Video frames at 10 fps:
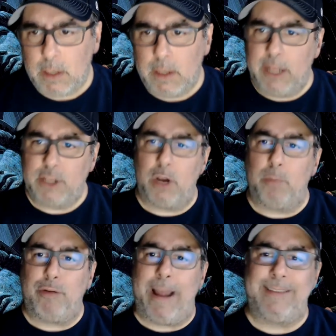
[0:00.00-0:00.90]
In certain
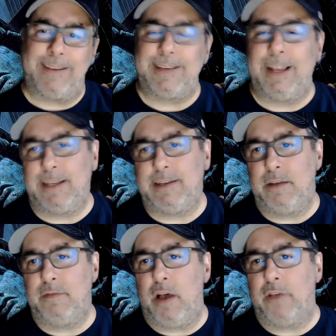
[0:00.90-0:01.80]
practical senses, it
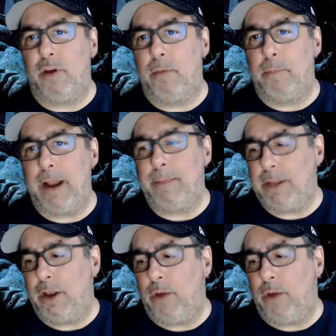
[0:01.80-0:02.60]
involves our embodiment.